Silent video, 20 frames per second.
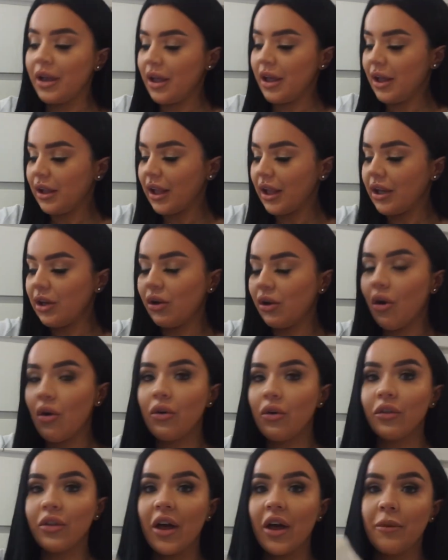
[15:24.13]
like
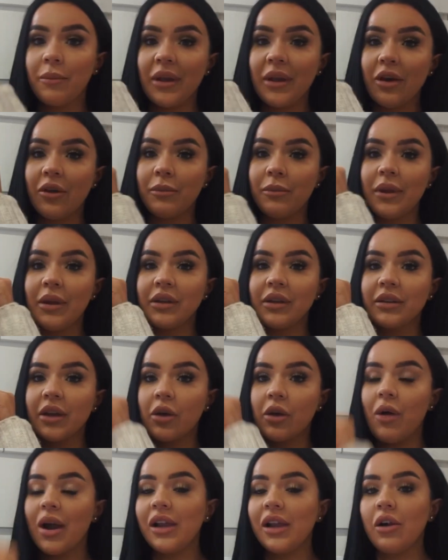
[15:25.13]
long they'll be on me because they're
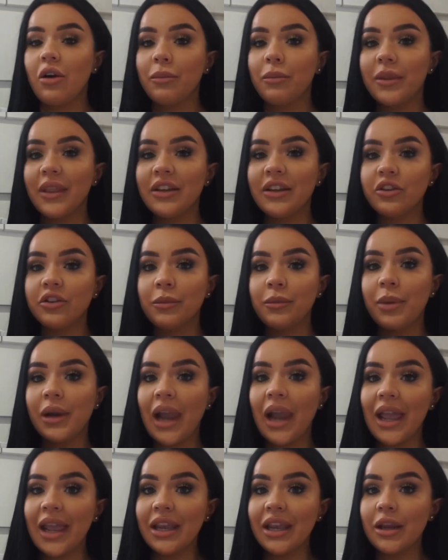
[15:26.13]
quite long, but they're just a
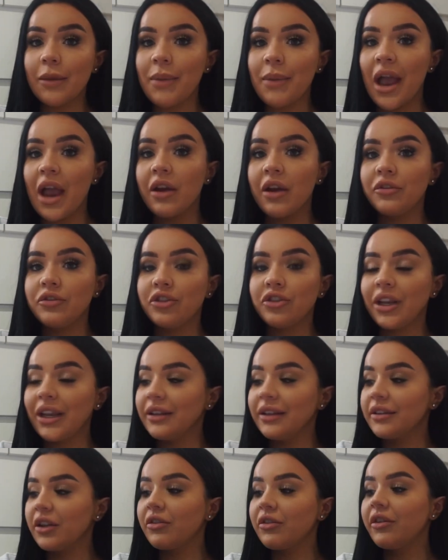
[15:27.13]
plain pair of
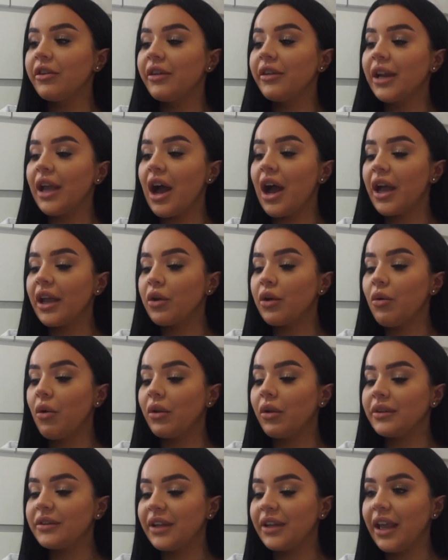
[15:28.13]
jeans. They're really, really high
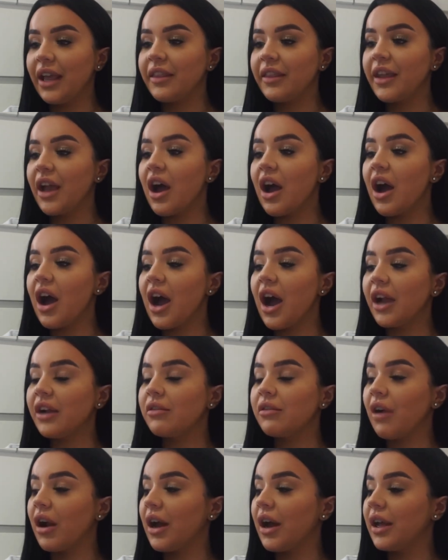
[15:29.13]
quality and they are high
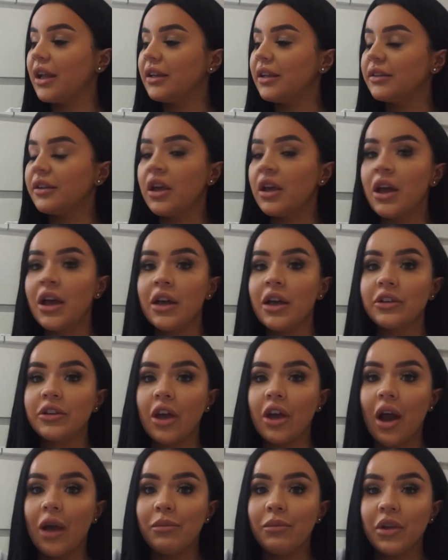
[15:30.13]
rise, so
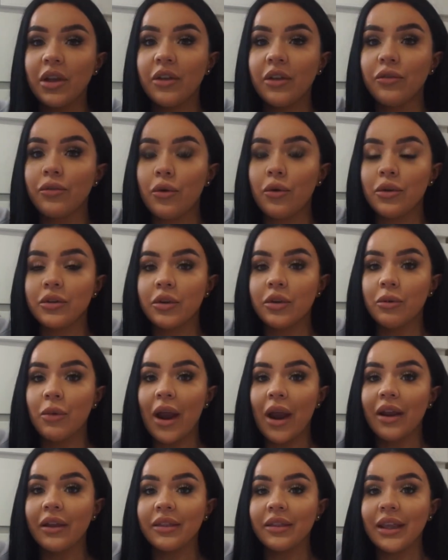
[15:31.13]
I'm looking forward to
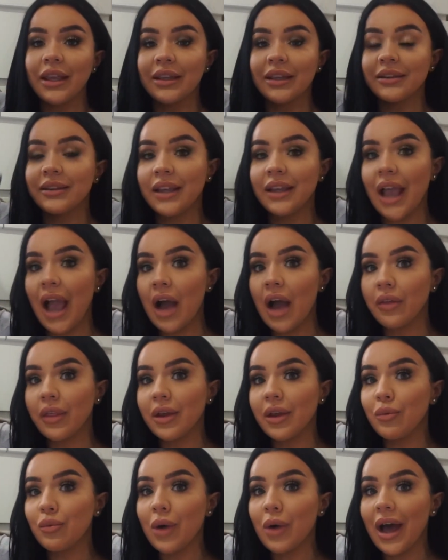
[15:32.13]
wearing these, see how
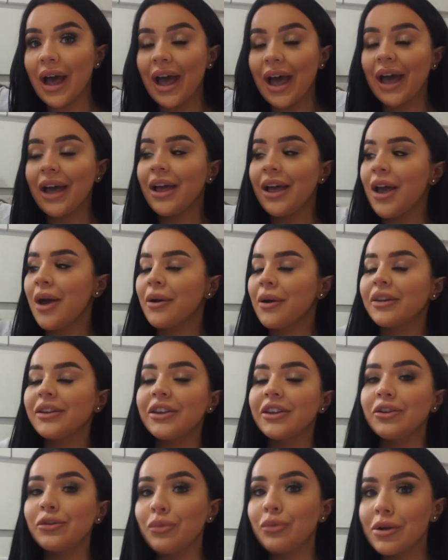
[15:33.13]
they wear, because I
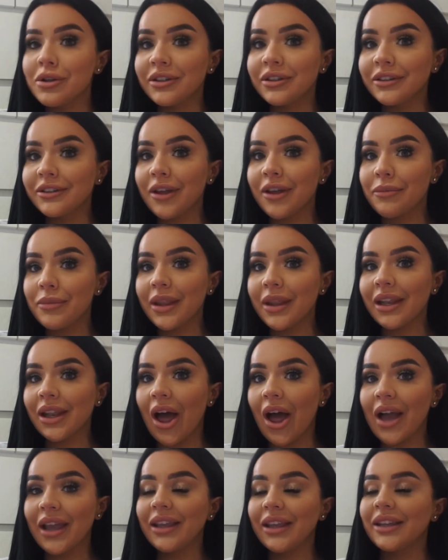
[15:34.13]
just wanted something
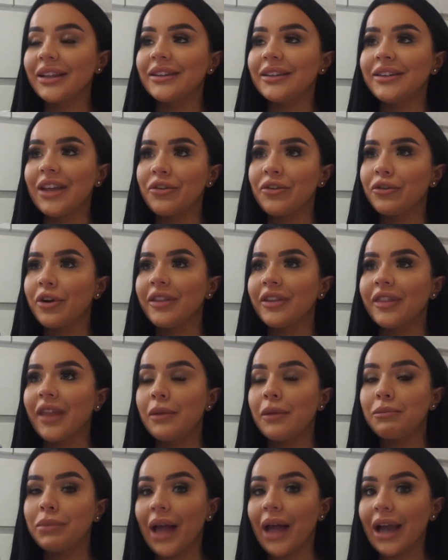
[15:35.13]
like different
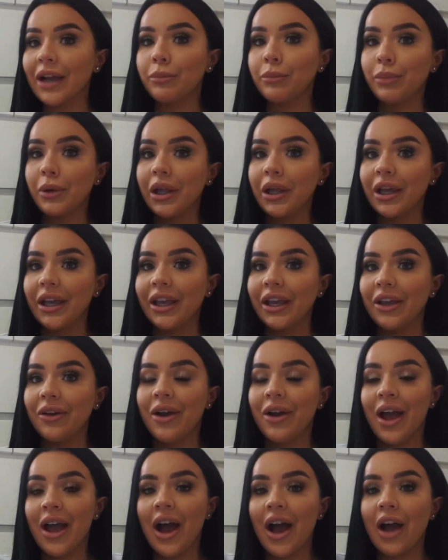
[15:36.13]
than black blue.
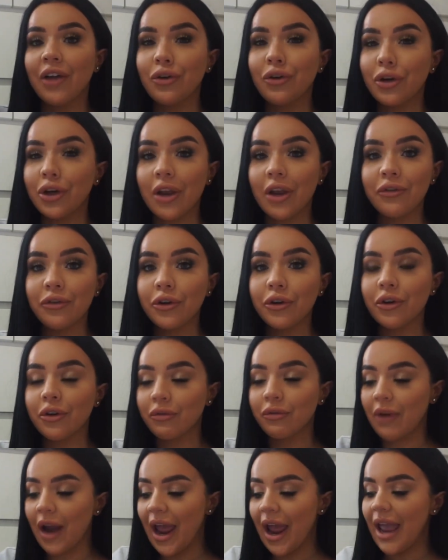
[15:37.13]
I thought I'd go for a
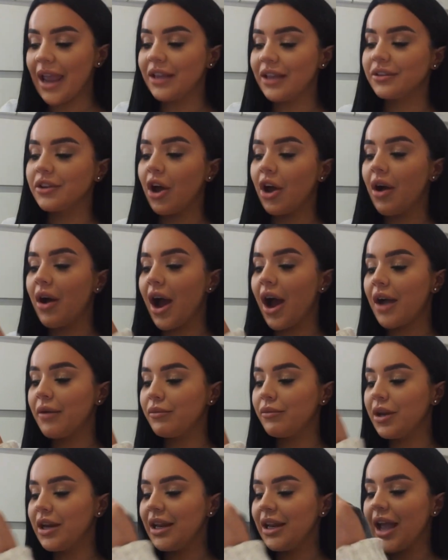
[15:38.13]
grey, so I'm
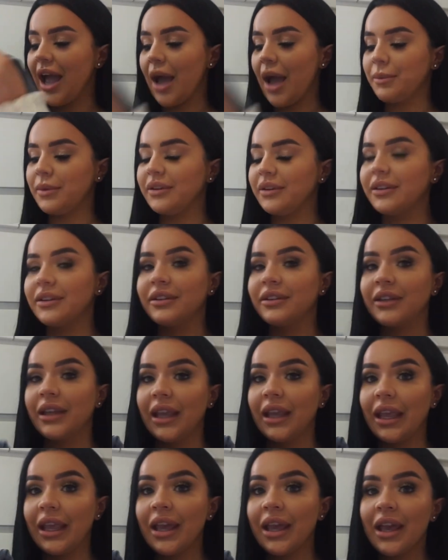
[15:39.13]
really happy to
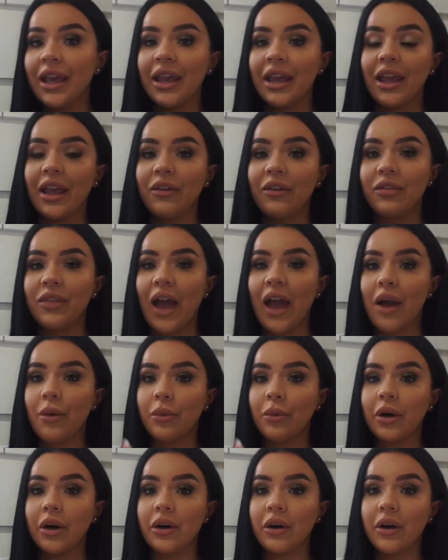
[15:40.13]
see if that
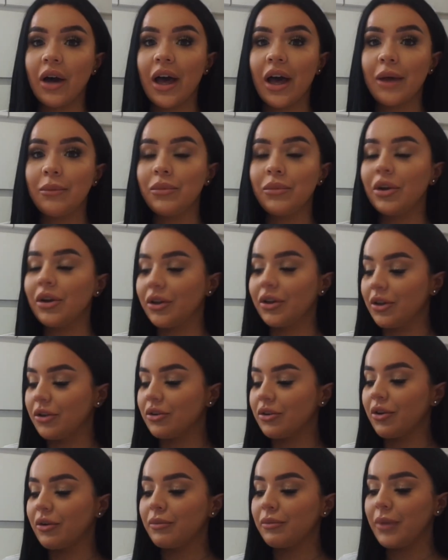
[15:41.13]
will look good
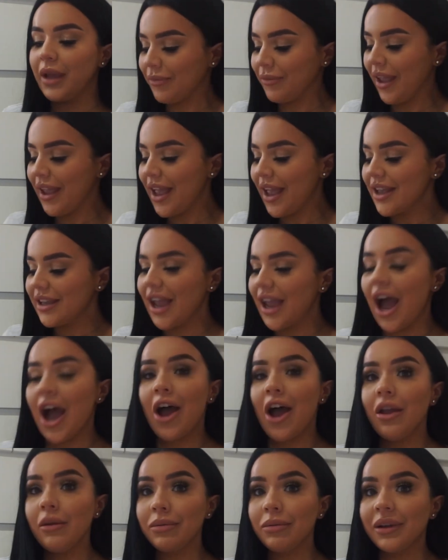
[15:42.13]
on me. Yeah,
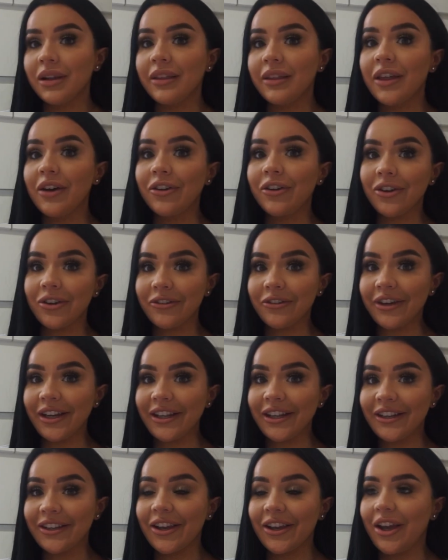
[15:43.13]
hopefully they will look
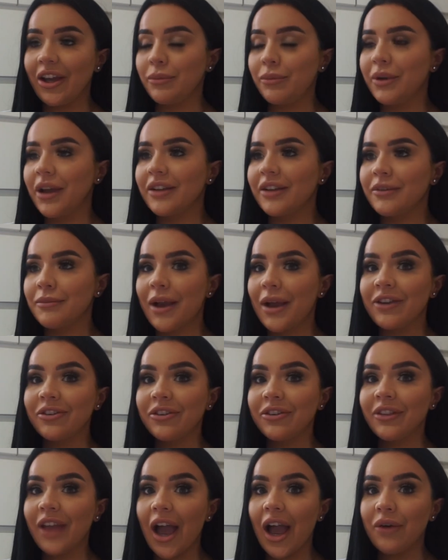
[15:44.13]
really good, because
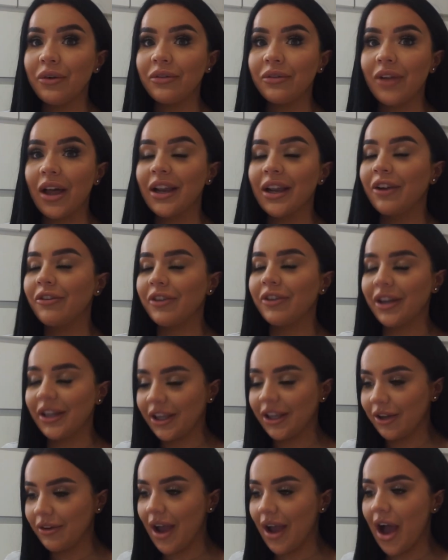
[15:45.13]
imagine that with like a really
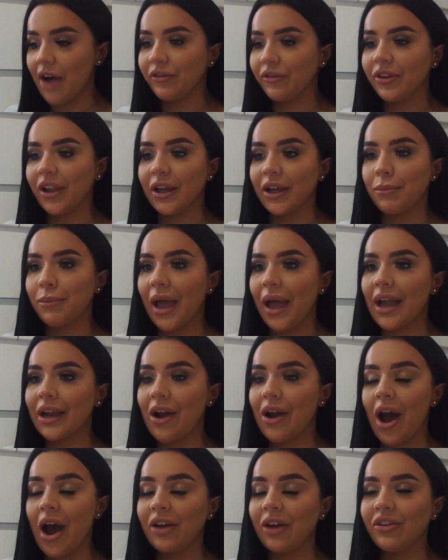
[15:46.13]
cute outfit, like a black
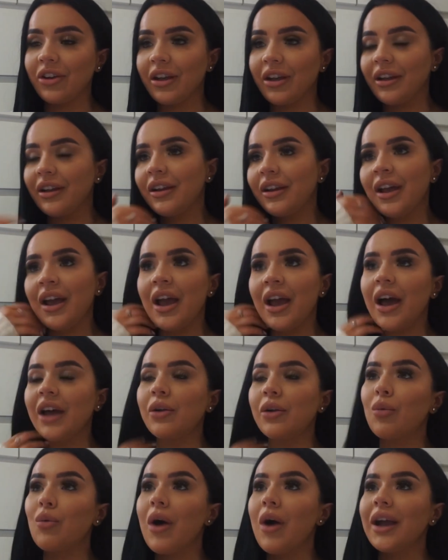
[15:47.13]
cardigan and
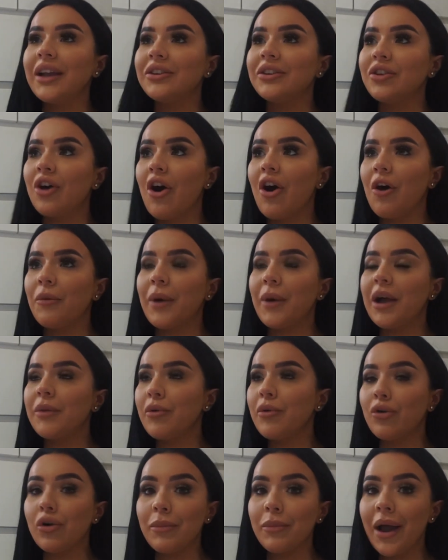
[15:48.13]
a white top. I'm
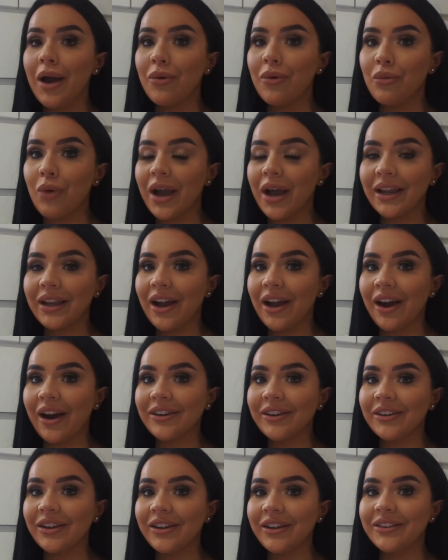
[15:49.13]
all about white
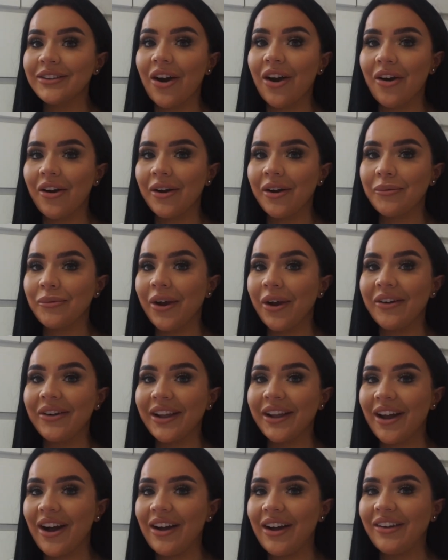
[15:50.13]
cardigans. Oh, I'm wearing a
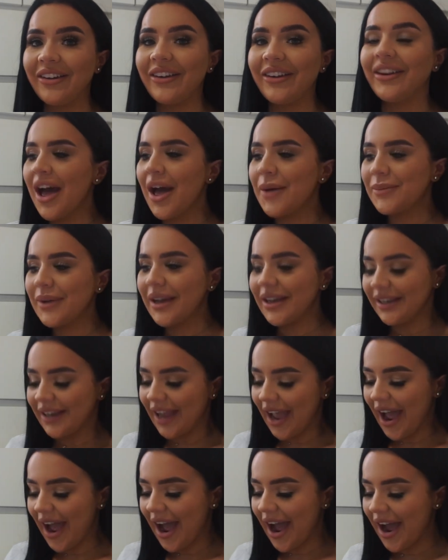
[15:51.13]
cardigan, but
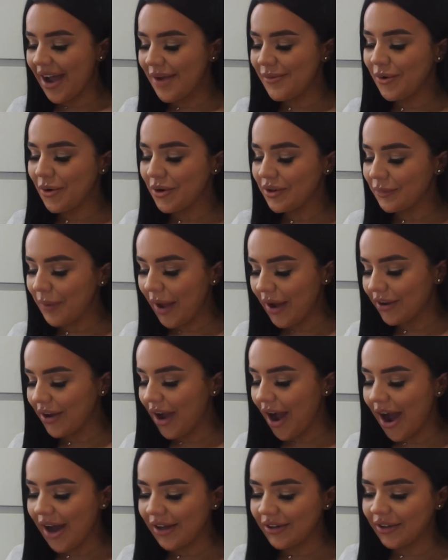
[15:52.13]
yeah, I'm all about
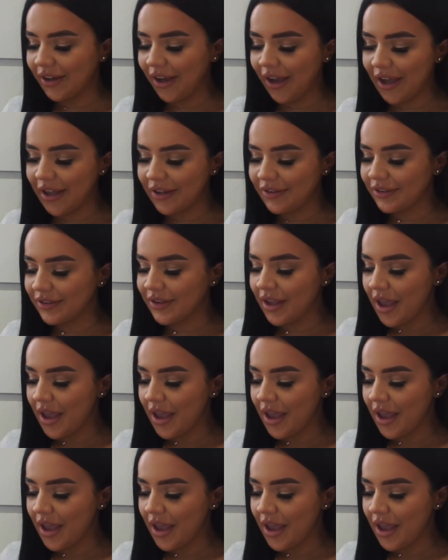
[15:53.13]
cardigans.